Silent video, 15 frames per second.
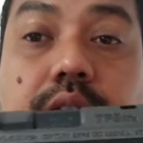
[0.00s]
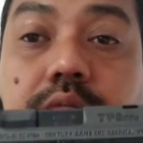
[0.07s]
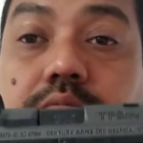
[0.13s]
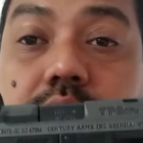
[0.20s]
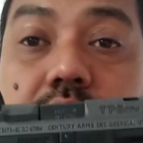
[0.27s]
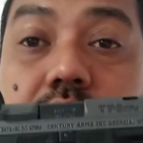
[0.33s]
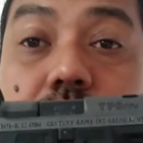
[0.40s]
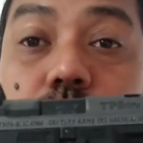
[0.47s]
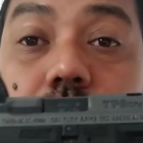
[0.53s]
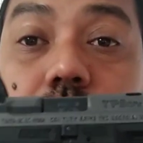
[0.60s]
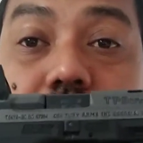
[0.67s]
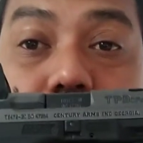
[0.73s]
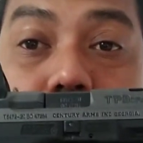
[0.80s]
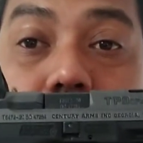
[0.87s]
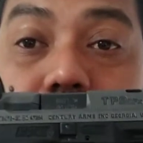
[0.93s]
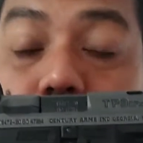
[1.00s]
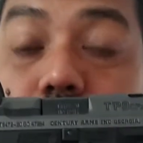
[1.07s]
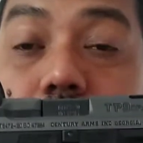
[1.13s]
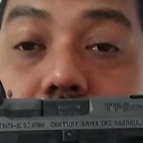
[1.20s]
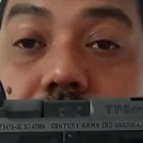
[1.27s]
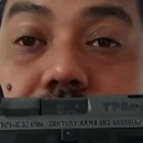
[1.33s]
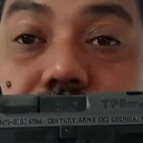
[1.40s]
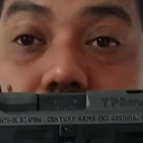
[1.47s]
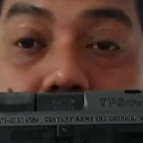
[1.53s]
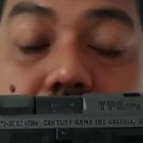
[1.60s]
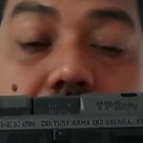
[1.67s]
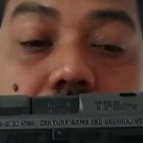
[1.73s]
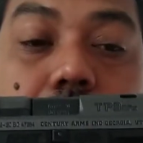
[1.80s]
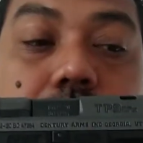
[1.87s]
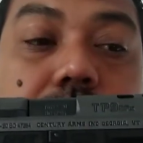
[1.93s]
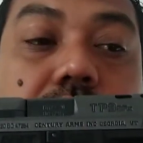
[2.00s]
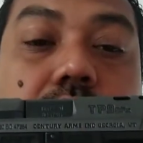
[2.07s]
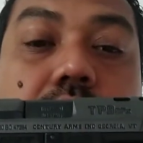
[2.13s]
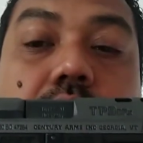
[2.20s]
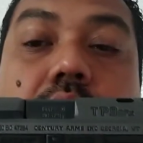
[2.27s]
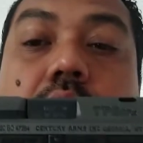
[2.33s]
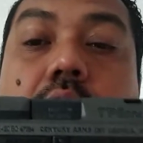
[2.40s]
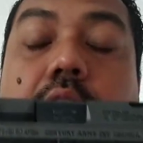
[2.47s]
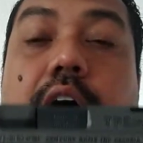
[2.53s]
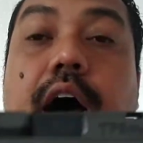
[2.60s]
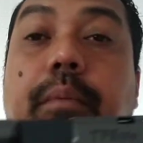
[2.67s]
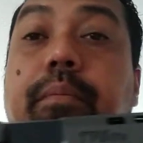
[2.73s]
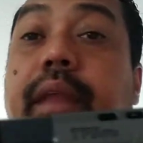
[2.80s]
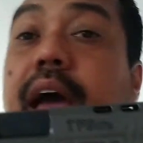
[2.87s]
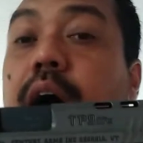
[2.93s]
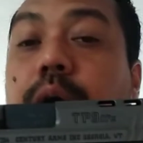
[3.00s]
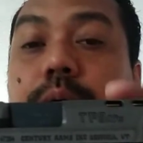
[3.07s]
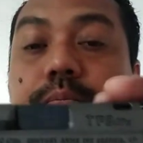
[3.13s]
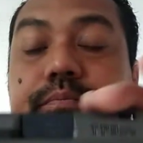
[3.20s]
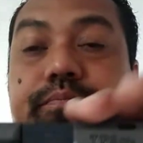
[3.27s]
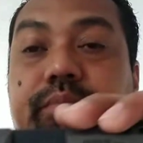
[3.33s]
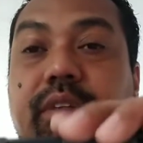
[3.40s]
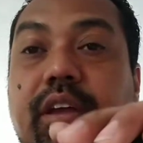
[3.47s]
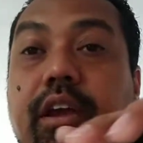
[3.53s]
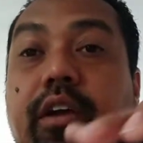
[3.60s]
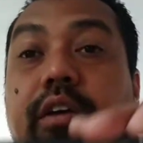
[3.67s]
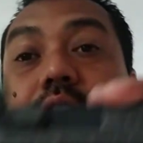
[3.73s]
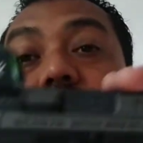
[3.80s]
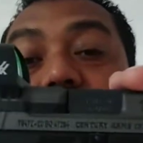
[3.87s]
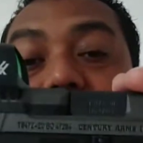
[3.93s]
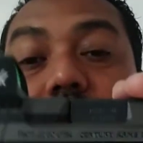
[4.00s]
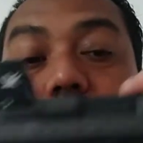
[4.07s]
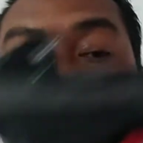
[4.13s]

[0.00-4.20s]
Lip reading: the gun works great the way it is right now. Now, here is some